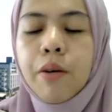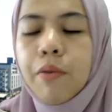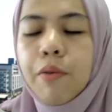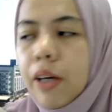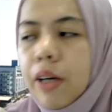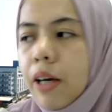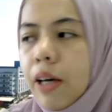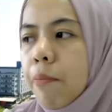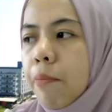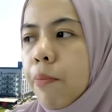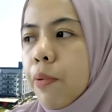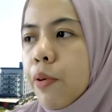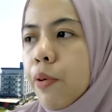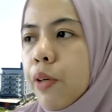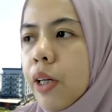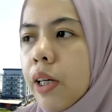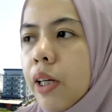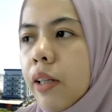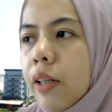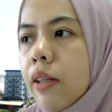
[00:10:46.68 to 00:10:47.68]
We can
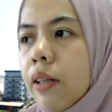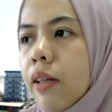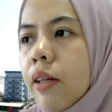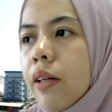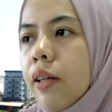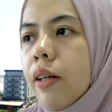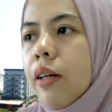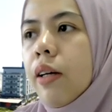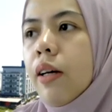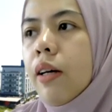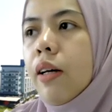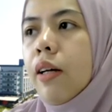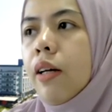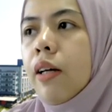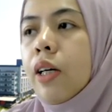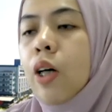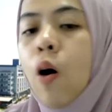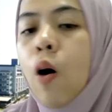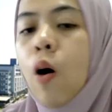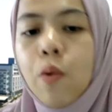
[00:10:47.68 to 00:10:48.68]
put it
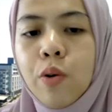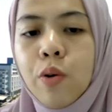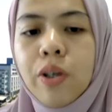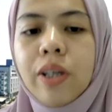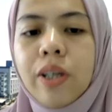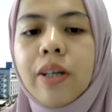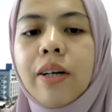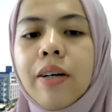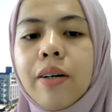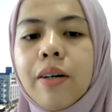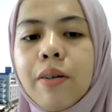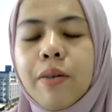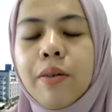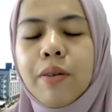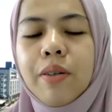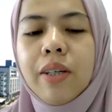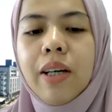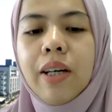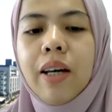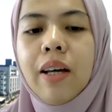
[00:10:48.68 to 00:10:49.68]
a code,
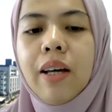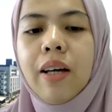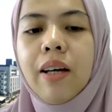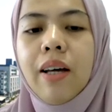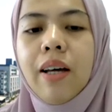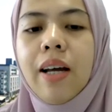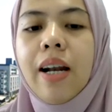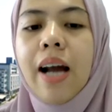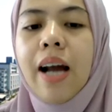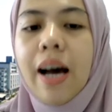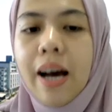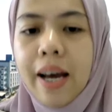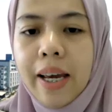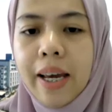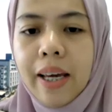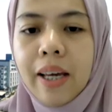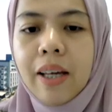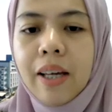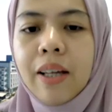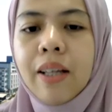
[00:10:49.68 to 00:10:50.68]
yeah, an
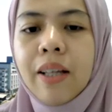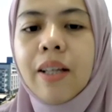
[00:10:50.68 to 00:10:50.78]
I,